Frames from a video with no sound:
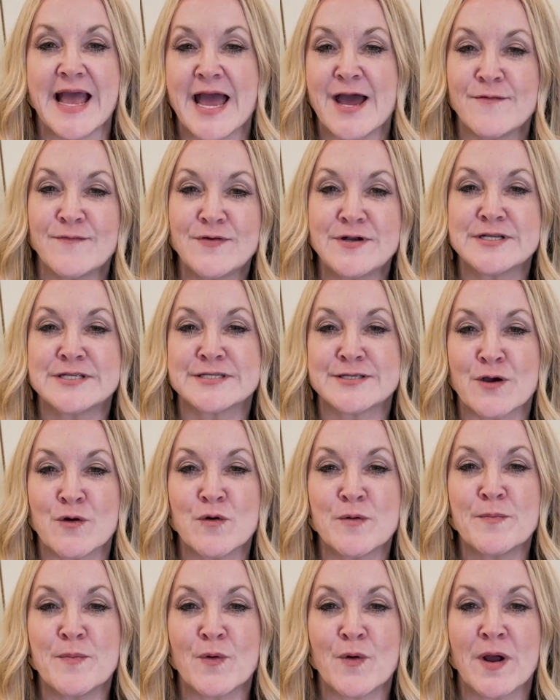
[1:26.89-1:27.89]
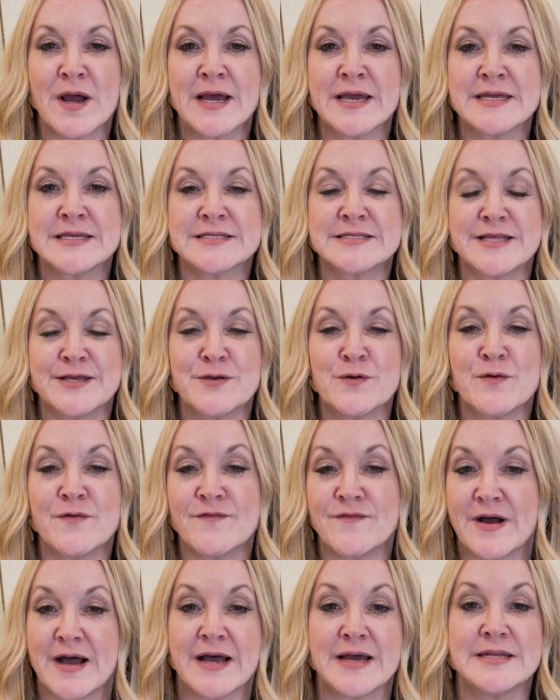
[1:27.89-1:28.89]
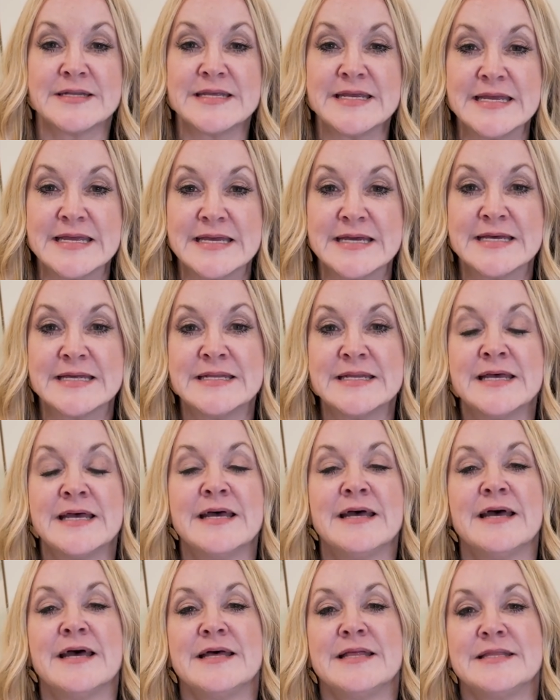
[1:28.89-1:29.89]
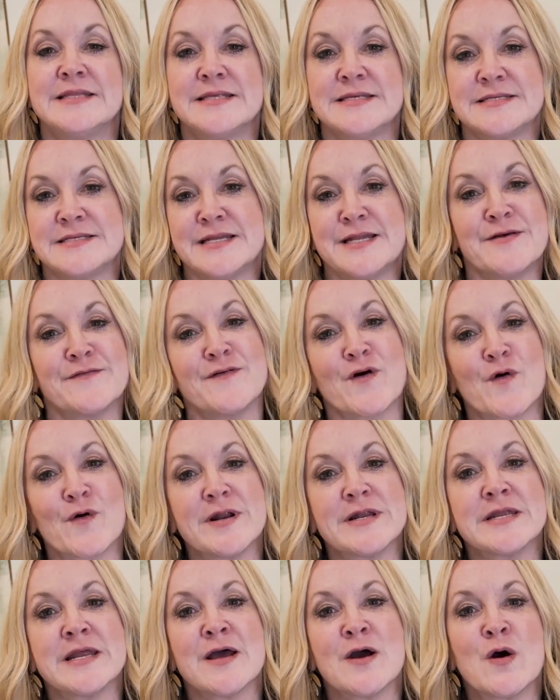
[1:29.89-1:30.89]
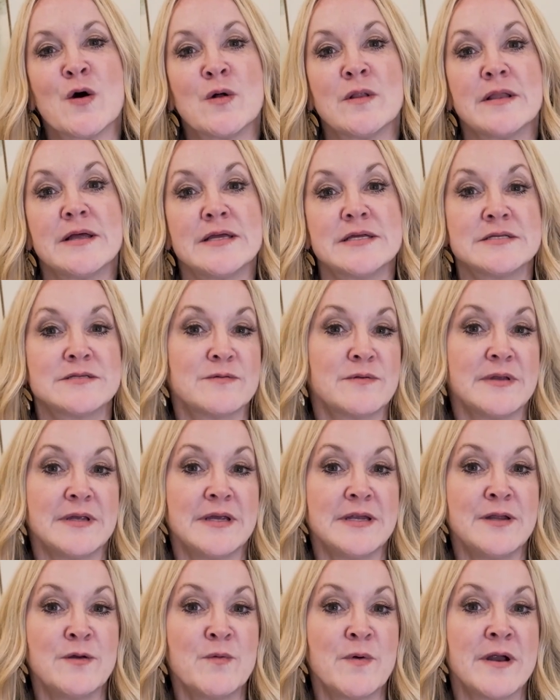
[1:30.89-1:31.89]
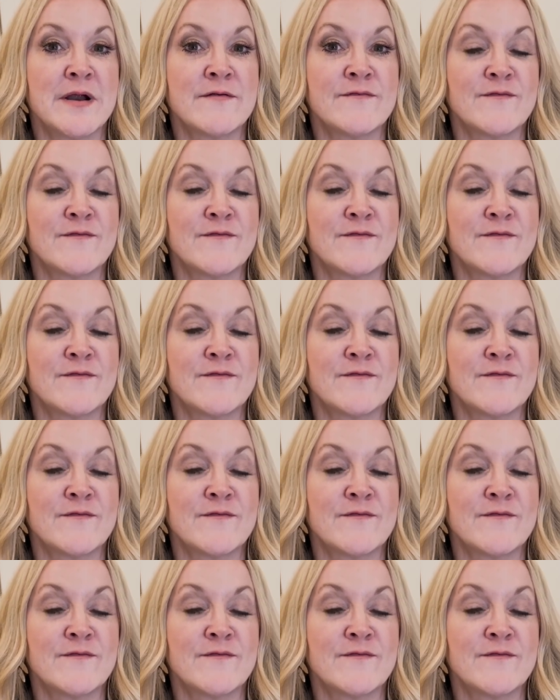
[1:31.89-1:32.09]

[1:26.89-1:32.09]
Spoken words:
average sold price that you'll find in the city of Gardendale is anywhere